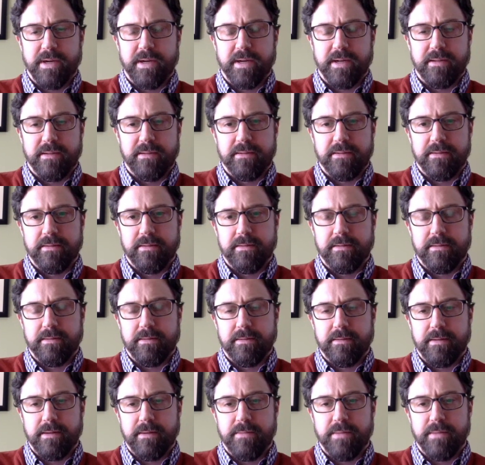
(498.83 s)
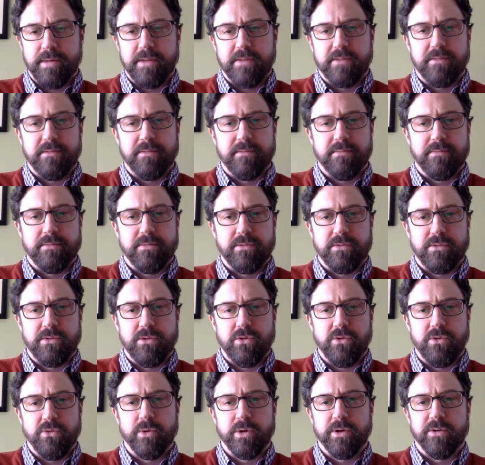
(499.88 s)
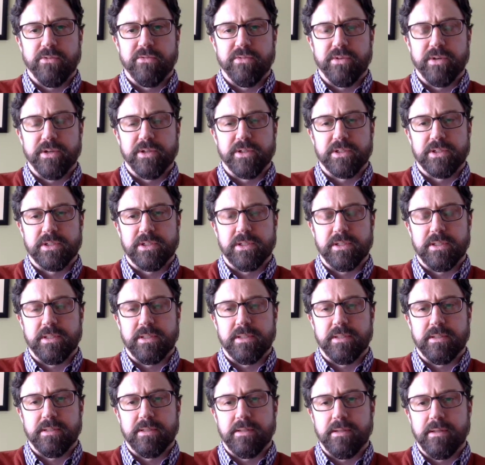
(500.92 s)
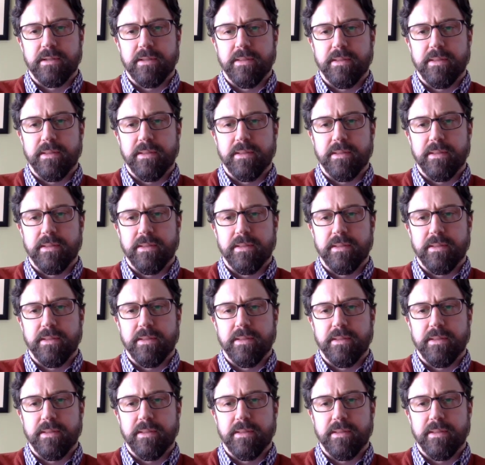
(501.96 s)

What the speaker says: I'm not too well versed in